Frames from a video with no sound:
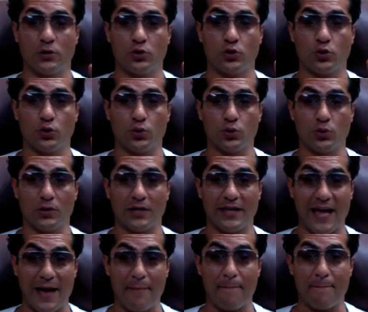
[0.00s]
to
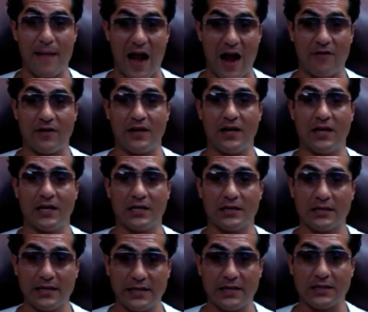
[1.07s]
get married
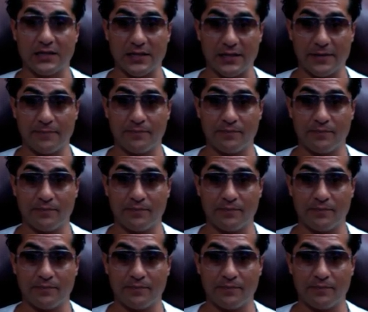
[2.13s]
legally.